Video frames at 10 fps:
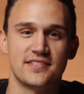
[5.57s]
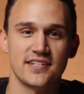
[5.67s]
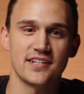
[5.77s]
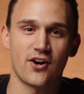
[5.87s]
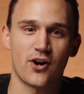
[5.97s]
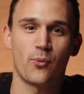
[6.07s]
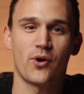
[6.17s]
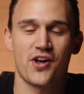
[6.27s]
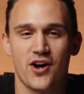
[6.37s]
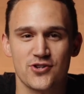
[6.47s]

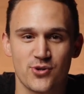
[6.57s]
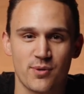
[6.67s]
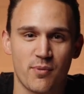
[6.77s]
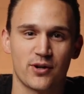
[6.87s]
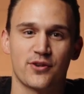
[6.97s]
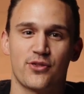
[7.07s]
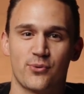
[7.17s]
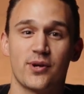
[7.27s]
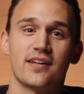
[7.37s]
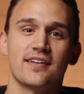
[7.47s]
DR-100 Mark
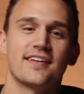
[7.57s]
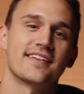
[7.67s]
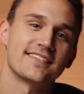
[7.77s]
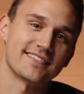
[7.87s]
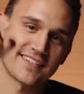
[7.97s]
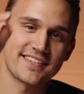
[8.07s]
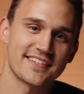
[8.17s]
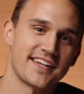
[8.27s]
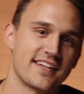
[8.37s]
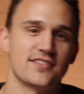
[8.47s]
III. Let's
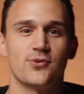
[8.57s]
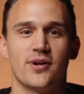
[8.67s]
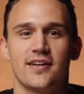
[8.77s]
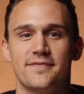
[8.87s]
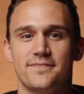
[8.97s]
get into it.